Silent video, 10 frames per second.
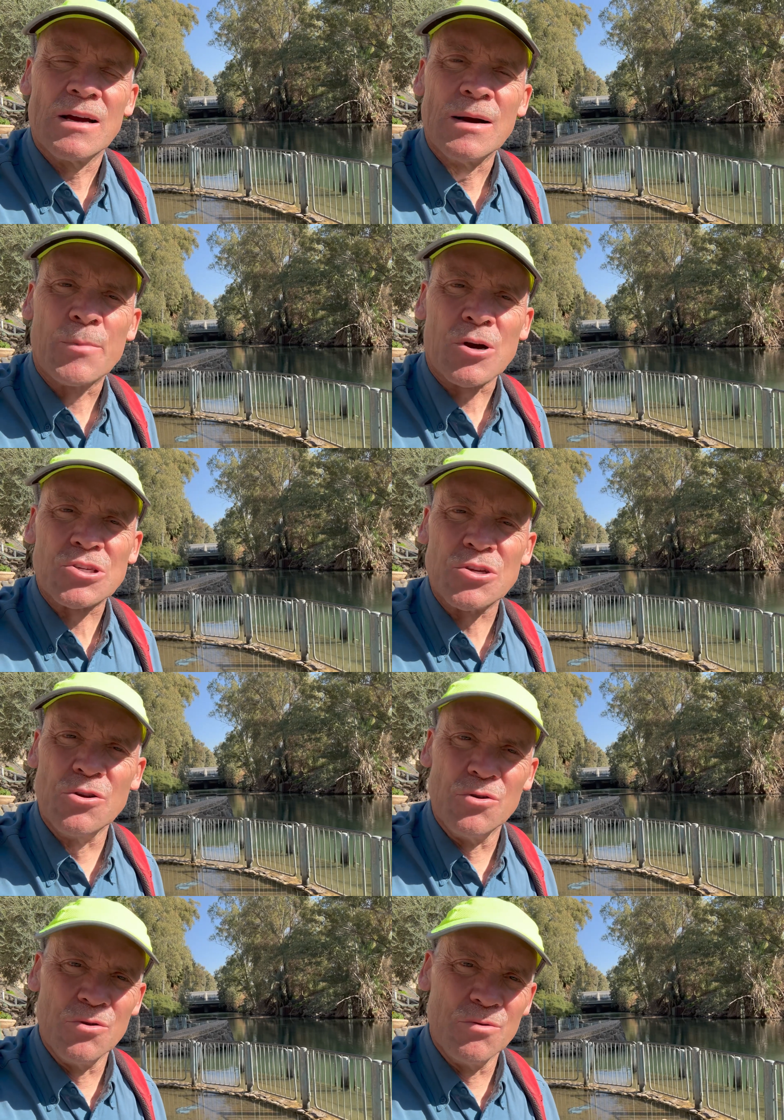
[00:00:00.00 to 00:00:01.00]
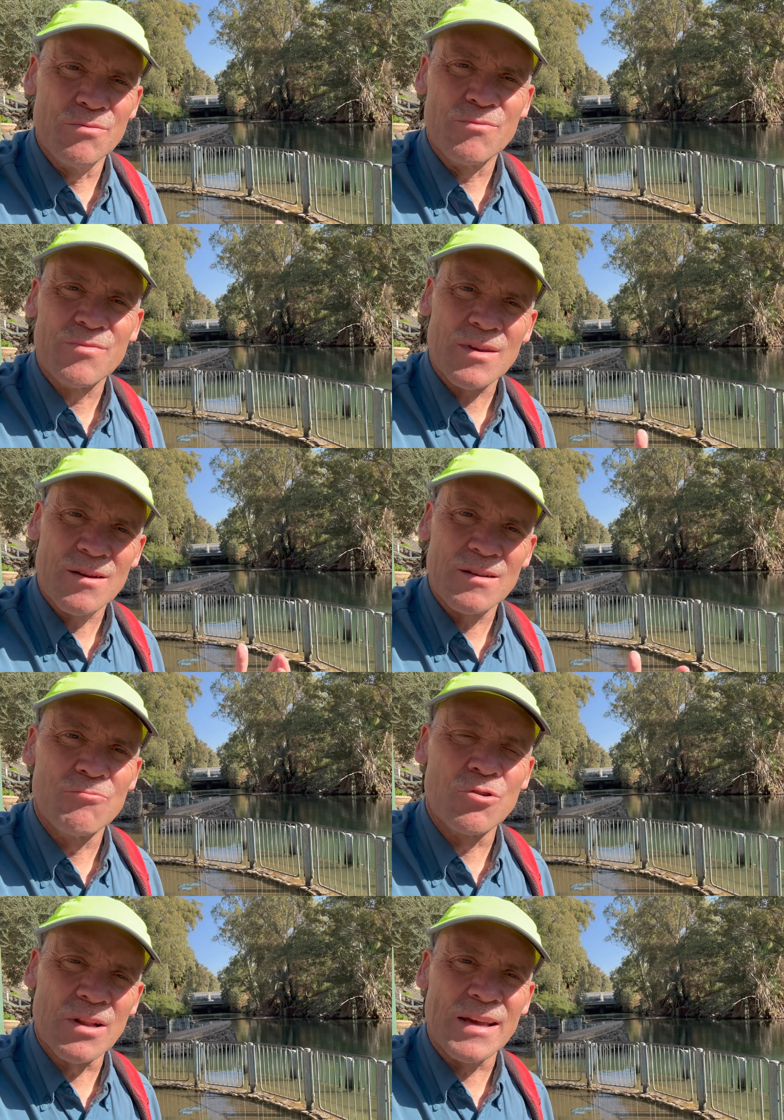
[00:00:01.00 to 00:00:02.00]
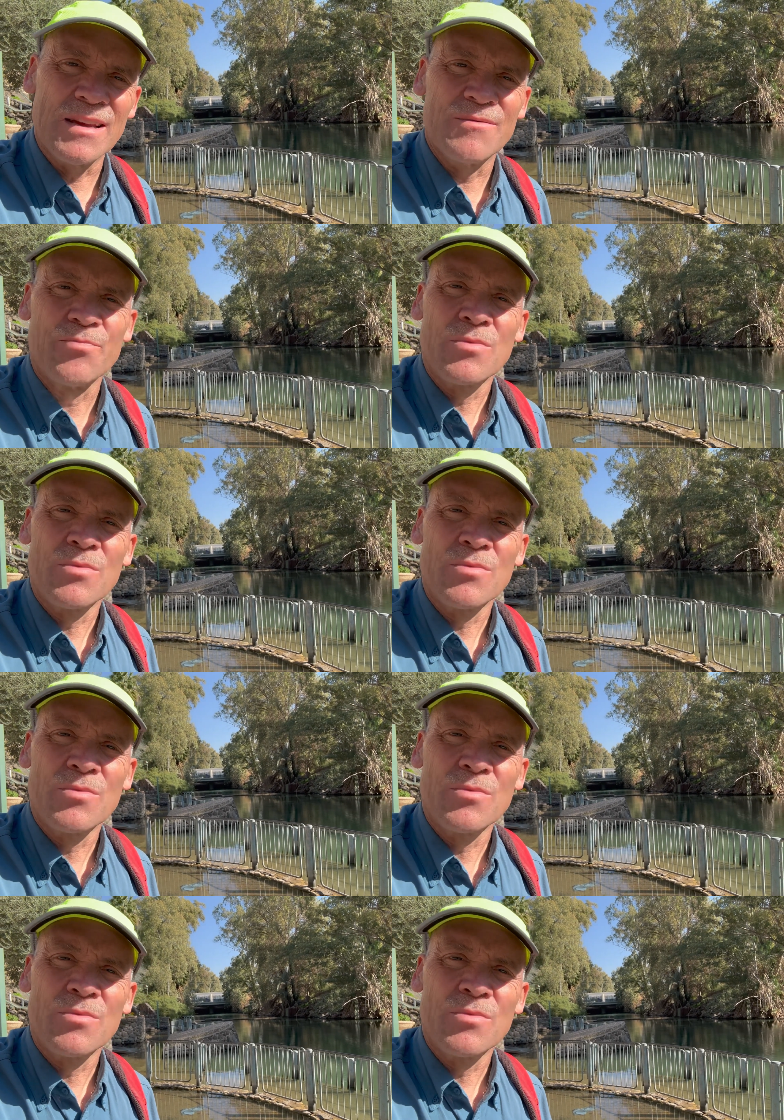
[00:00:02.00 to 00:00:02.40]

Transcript: a person who really